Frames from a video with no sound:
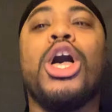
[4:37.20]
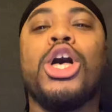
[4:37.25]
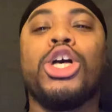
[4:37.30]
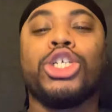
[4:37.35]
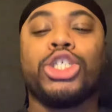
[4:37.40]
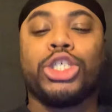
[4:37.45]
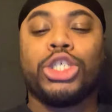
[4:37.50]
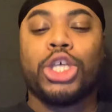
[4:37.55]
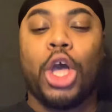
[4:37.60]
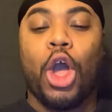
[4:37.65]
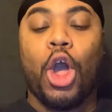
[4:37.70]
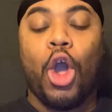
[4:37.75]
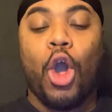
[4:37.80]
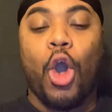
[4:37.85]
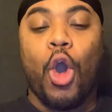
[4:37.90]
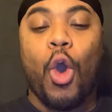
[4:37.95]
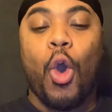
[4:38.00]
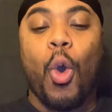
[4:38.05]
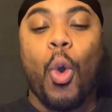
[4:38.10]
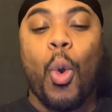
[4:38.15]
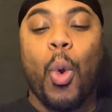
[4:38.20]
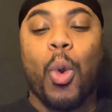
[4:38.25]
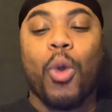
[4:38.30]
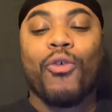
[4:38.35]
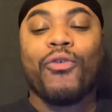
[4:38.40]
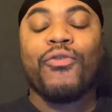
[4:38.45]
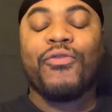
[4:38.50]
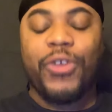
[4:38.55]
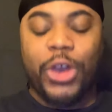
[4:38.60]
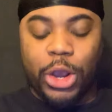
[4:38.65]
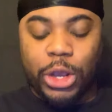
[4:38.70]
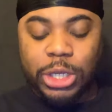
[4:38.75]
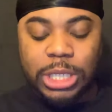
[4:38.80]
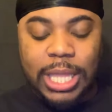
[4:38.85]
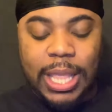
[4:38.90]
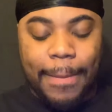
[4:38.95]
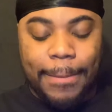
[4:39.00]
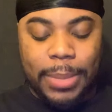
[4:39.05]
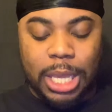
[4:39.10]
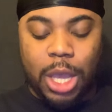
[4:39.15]
So first,
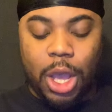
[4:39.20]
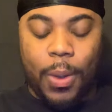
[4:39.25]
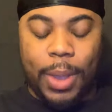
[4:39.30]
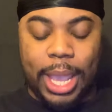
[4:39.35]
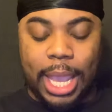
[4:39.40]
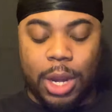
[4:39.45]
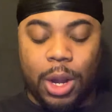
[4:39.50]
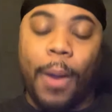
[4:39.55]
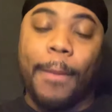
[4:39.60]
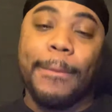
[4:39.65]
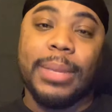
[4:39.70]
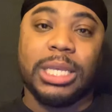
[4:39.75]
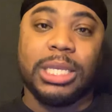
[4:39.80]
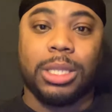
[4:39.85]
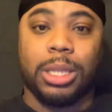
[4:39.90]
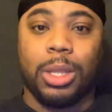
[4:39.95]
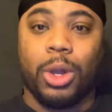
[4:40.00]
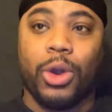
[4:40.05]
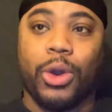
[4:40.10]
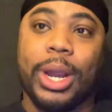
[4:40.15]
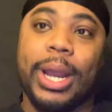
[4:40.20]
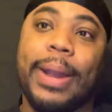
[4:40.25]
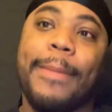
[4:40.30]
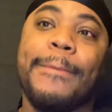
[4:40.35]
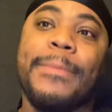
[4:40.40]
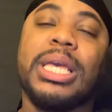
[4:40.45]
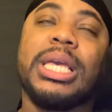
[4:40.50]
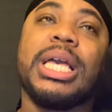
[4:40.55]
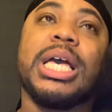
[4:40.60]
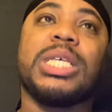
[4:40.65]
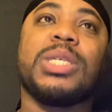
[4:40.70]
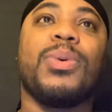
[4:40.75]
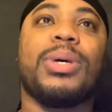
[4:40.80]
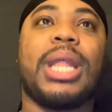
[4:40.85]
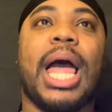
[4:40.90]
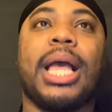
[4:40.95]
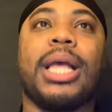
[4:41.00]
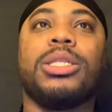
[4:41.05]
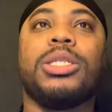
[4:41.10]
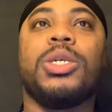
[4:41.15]
let me go in on Miss Lauren, because what
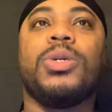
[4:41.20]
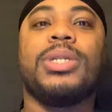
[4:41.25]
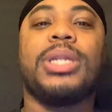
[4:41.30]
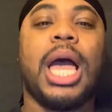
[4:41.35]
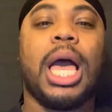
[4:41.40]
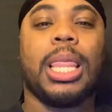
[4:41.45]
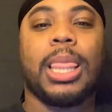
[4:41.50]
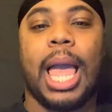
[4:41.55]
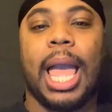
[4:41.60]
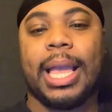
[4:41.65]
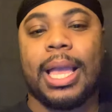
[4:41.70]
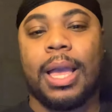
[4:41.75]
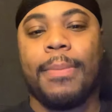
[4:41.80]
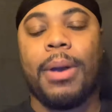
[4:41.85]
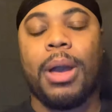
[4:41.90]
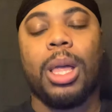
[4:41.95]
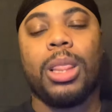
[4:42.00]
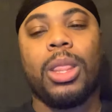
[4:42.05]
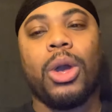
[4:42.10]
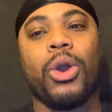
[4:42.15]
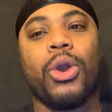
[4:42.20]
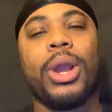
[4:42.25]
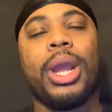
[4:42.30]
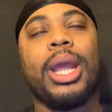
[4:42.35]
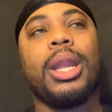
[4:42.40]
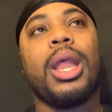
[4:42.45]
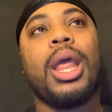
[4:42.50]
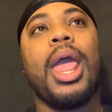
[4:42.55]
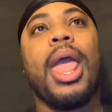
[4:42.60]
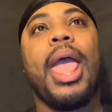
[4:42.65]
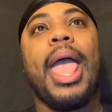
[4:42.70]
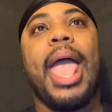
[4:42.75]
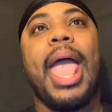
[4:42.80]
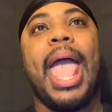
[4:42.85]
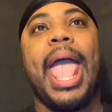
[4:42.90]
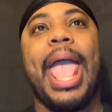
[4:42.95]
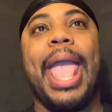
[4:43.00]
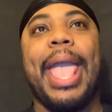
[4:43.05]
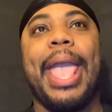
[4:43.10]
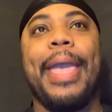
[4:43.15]
I do not like about Lauren
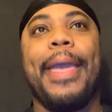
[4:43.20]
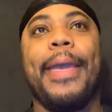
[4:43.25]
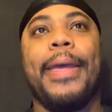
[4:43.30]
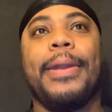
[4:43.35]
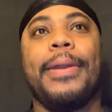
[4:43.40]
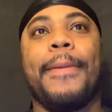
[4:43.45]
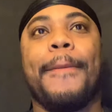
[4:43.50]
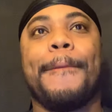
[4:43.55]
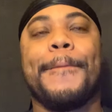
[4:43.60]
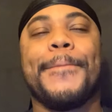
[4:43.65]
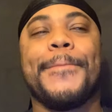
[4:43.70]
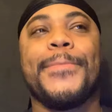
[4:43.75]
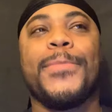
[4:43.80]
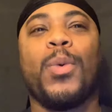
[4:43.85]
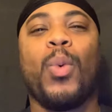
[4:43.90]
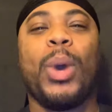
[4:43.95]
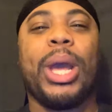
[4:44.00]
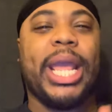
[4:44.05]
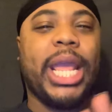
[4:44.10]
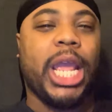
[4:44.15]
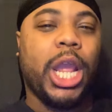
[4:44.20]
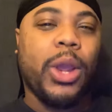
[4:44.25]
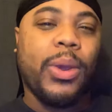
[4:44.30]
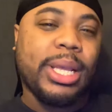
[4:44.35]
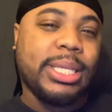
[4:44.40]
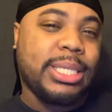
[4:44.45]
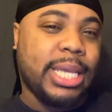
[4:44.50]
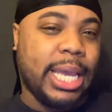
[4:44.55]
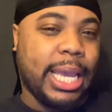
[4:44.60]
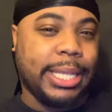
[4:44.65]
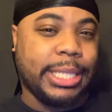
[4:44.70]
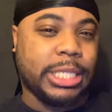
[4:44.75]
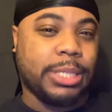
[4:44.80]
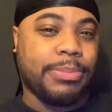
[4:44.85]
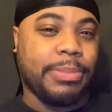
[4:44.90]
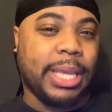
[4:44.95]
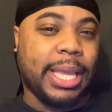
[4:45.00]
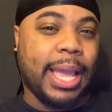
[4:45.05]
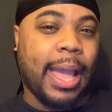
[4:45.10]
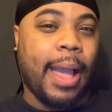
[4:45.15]
and what irritates
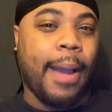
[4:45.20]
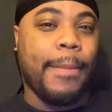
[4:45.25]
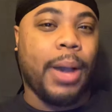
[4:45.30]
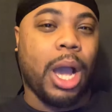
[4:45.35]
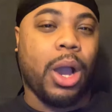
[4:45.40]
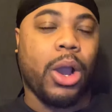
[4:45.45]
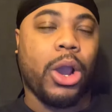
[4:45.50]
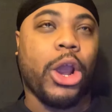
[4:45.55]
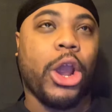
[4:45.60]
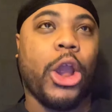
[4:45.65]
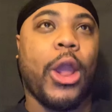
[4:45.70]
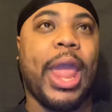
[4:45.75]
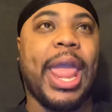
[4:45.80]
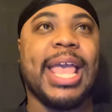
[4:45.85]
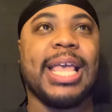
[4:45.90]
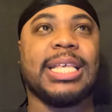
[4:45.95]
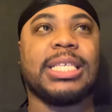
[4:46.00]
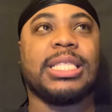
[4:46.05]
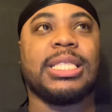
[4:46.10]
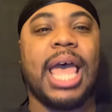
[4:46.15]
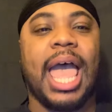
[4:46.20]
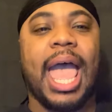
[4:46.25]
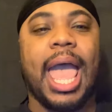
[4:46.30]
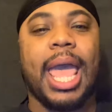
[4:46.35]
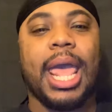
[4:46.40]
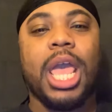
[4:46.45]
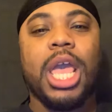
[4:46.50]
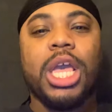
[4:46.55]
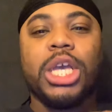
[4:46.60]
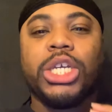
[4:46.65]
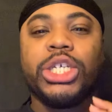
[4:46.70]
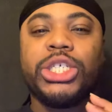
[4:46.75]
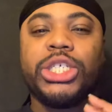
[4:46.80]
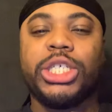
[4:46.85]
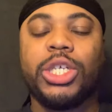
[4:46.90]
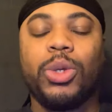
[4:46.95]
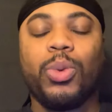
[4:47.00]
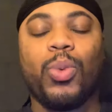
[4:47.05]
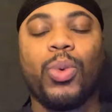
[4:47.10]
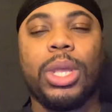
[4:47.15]
me about her is that
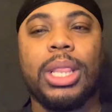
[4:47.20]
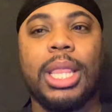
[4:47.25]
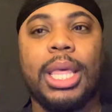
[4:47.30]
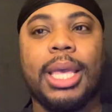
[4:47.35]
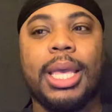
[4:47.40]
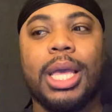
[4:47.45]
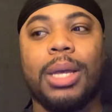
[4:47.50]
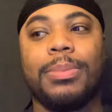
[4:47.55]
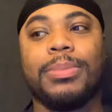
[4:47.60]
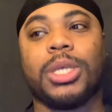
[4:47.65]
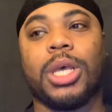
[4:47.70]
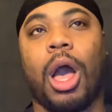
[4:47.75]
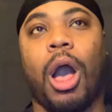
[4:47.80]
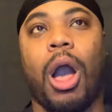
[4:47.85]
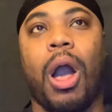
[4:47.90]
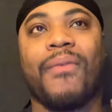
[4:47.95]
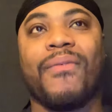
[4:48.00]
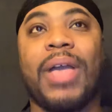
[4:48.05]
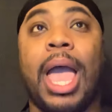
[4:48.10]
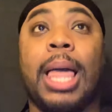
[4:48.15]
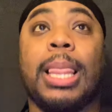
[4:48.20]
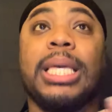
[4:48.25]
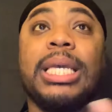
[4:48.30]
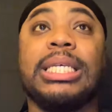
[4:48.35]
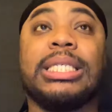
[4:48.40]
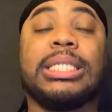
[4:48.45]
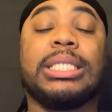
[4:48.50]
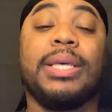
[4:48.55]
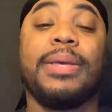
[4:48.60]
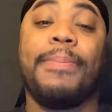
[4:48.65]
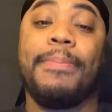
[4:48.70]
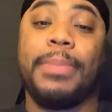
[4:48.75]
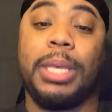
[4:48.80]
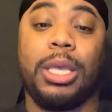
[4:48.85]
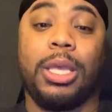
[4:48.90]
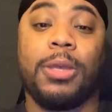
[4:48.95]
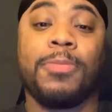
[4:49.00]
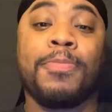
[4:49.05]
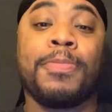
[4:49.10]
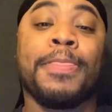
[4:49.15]
she really comes off, at least to
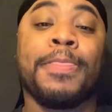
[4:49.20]
me,